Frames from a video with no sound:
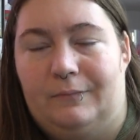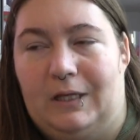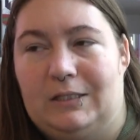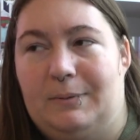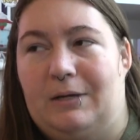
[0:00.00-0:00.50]

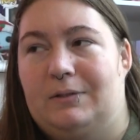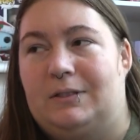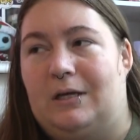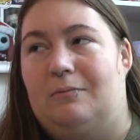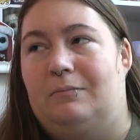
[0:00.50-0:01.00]
It's about
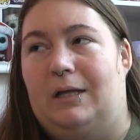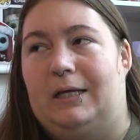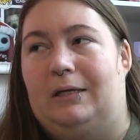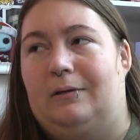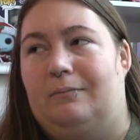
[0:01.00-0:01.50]
some
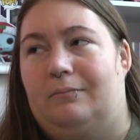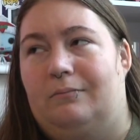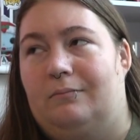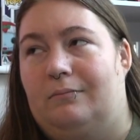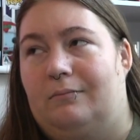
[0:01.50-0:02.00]
like
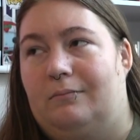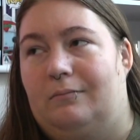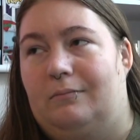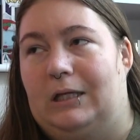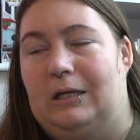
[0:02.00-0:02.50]

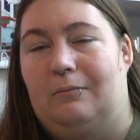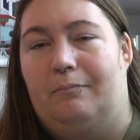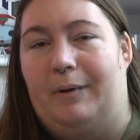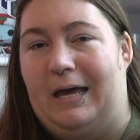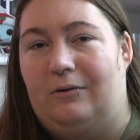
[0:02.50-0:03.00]

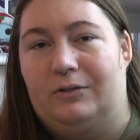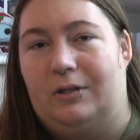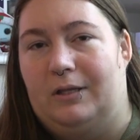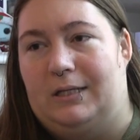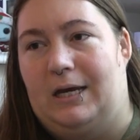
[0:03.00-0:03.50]
battle to
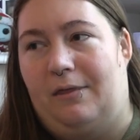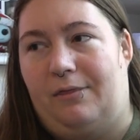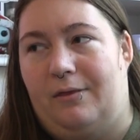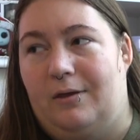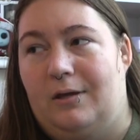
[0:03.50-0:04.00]
the death.